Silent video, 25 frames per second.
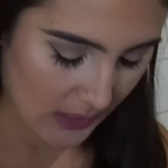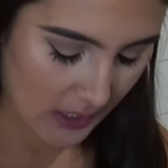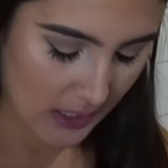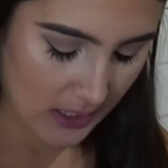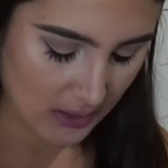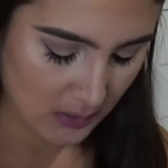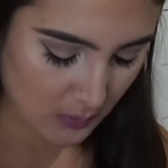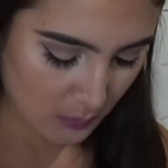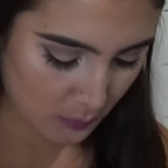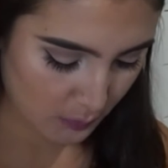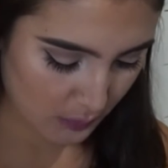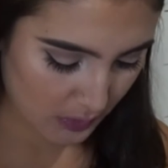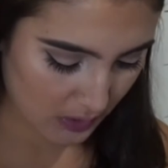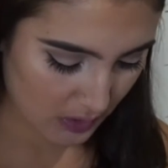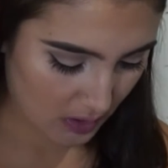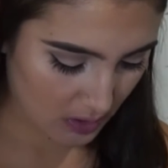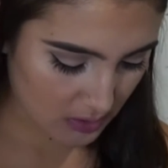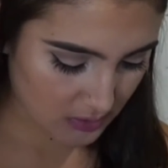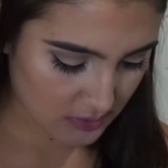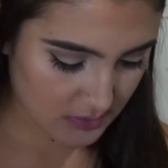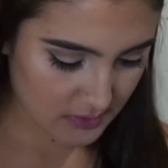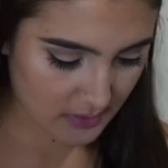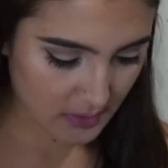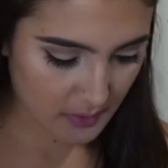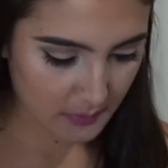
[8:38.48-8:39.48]
Then we
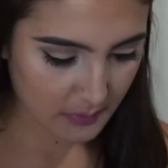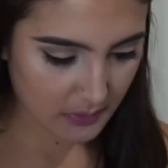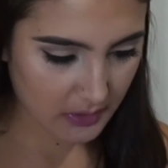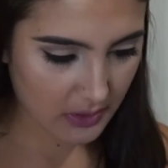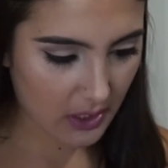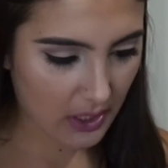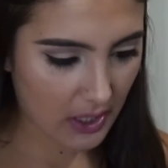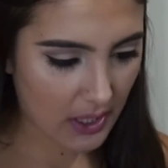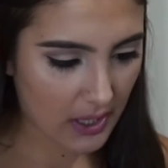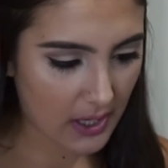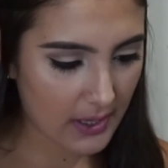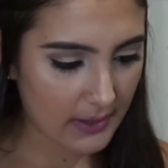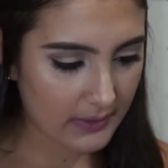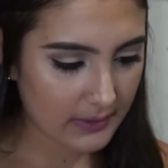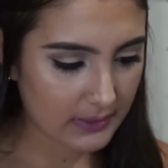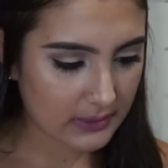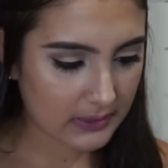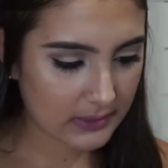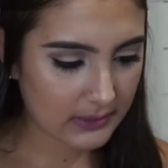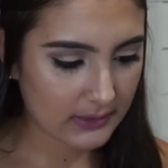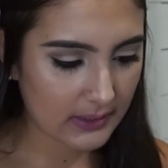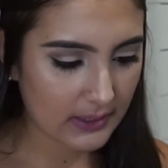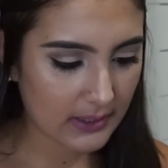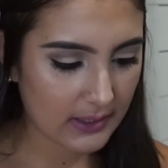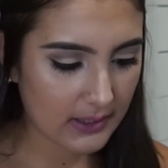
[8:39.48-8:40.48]
also got
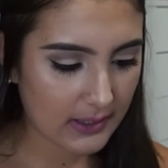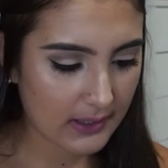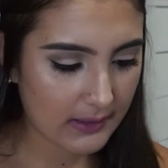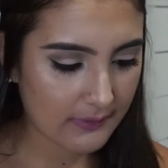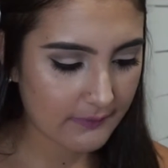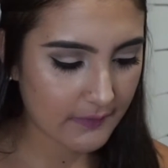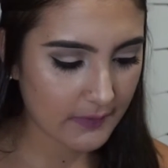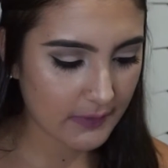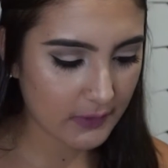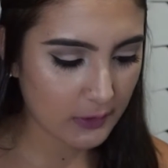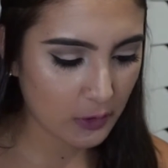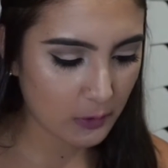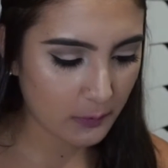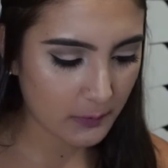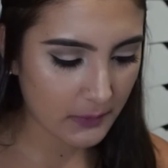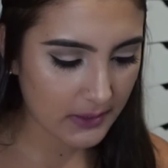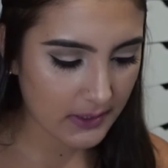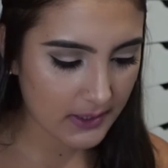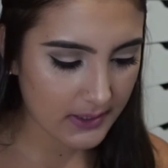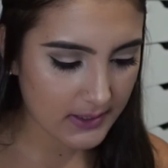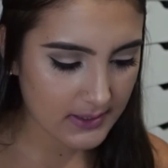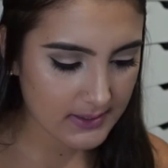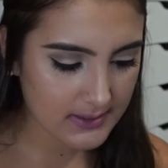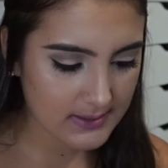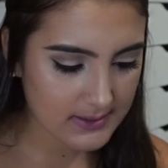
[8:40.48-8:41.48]
the
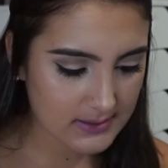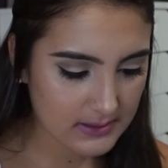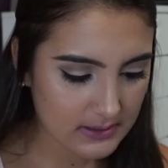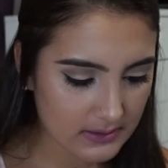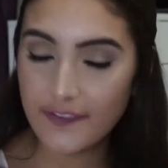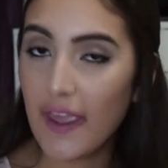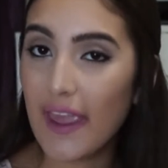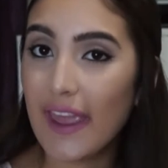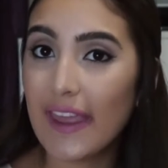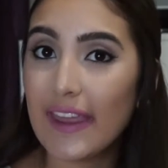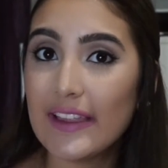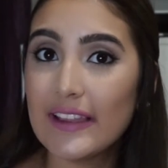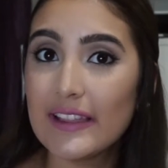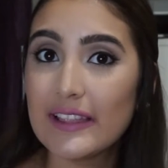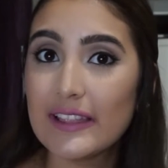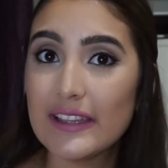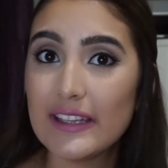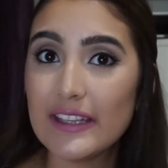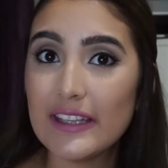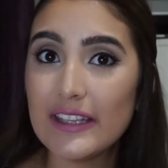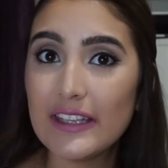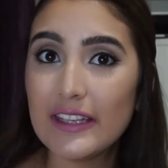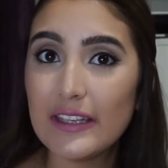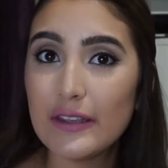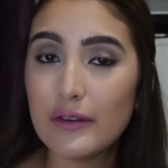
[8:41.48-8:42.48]
Voluminous
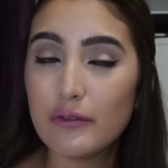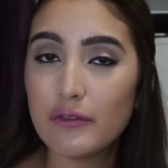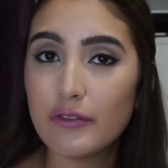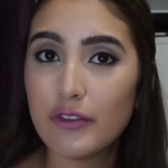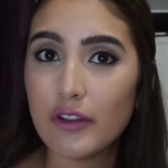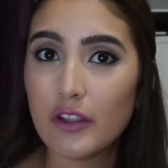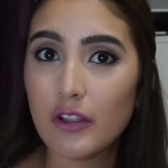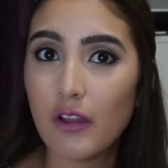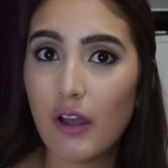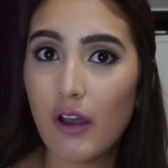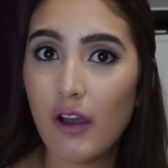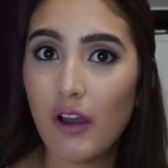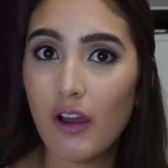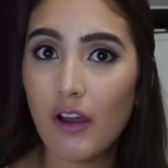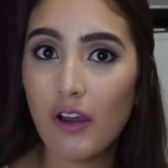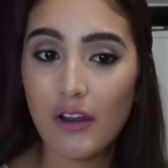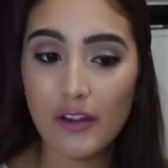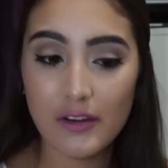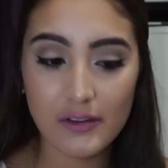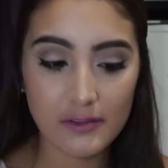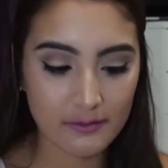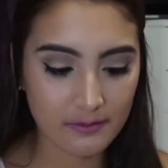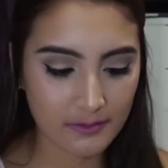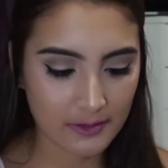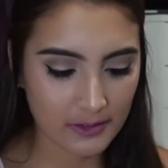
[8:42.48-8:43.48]
Feline,
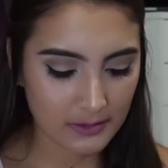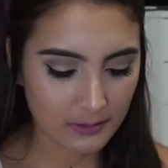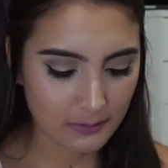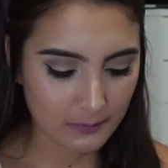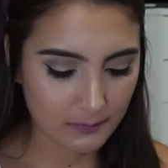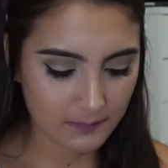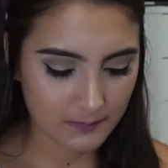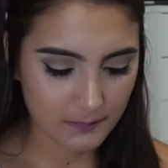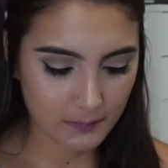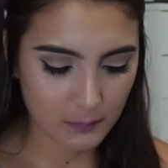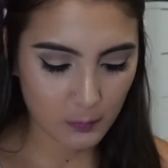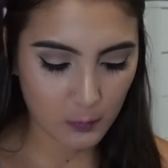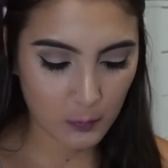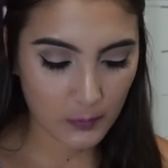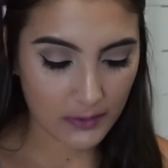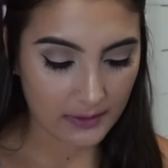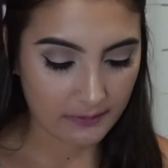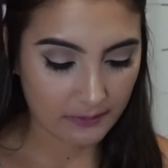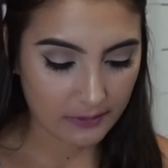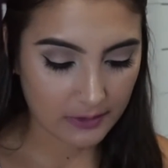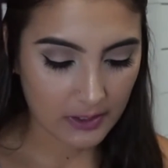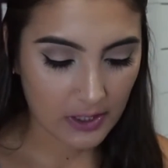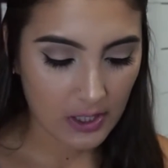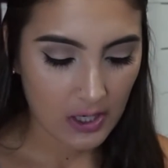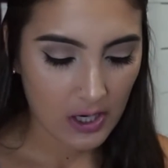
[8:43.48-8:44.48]
Filon, Fil
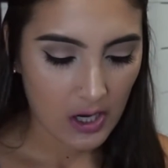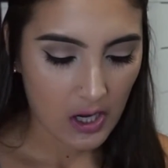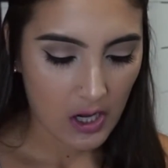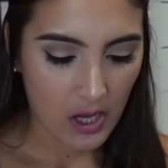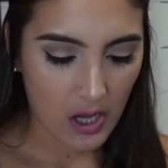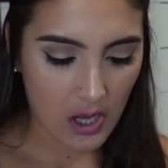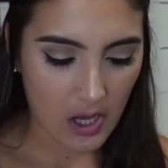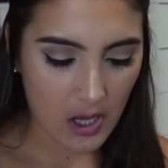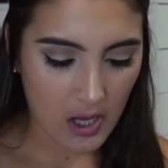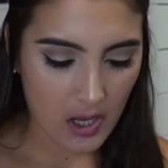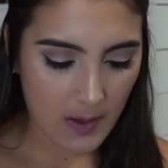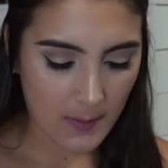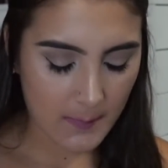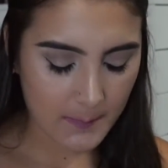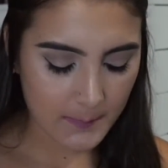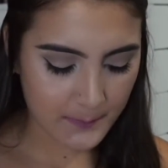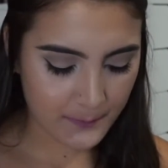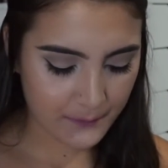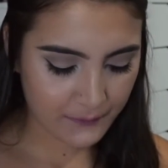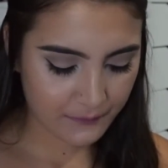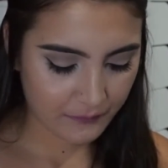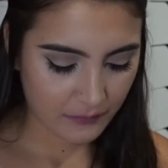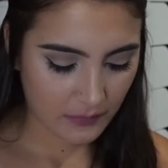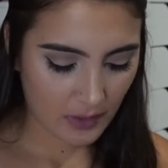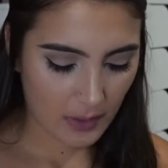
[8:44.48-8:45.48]
whatever. Um...